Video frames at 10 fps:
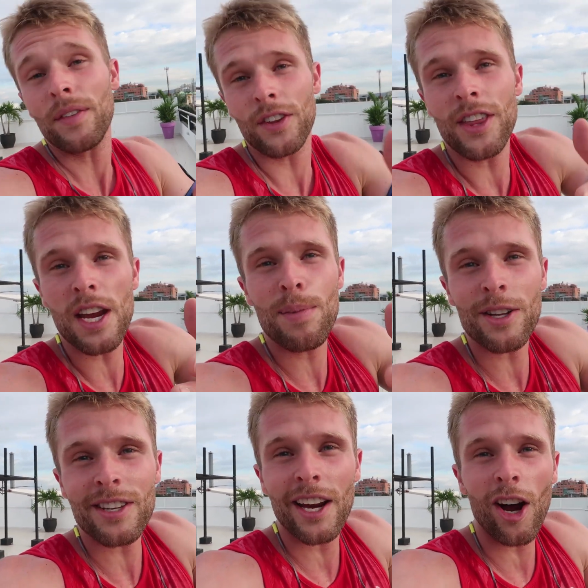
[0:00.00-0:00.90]
if you think
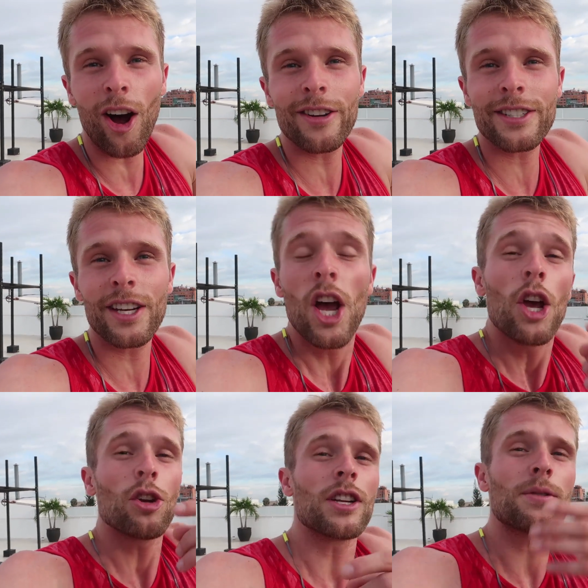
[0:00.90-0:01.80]
about psychology,
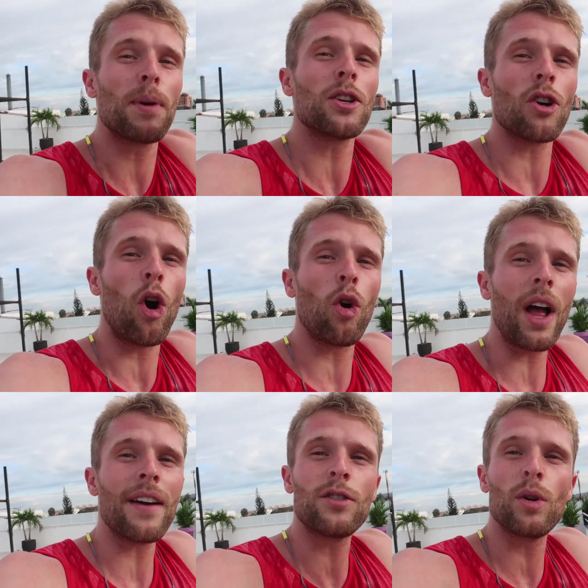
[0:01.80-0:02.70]
you can spend your whole
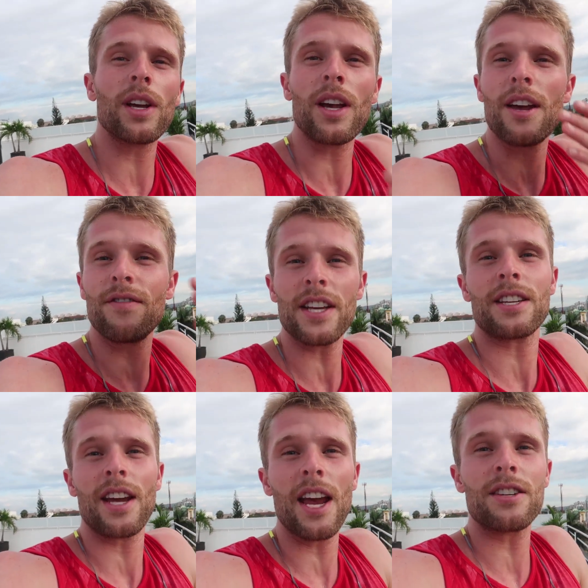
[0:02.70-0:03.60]
life doing
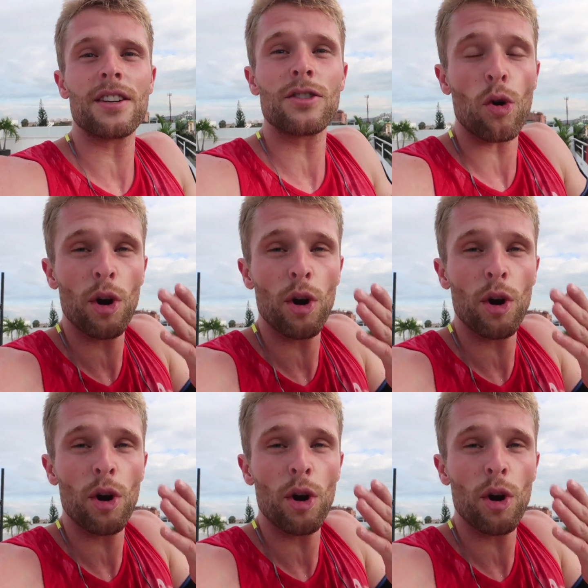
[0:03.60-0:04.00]
investigations,